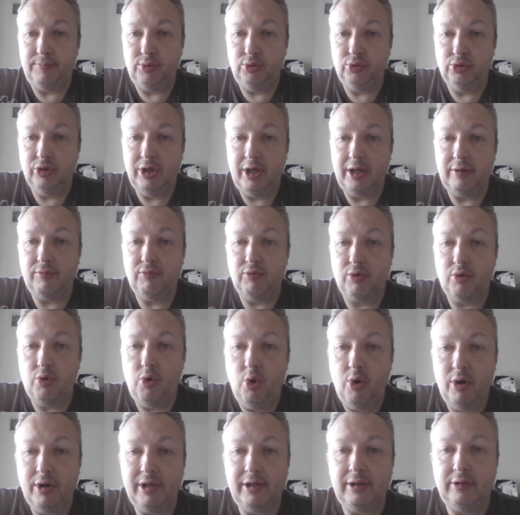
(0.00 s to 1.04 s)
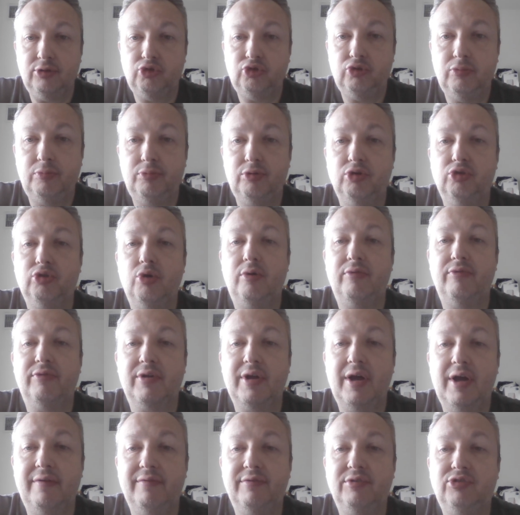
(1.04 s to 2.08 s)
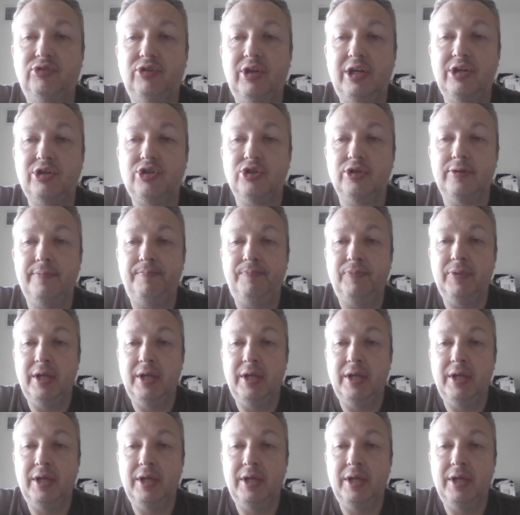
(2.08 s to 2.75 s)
Bootleg recordings preserve a conversation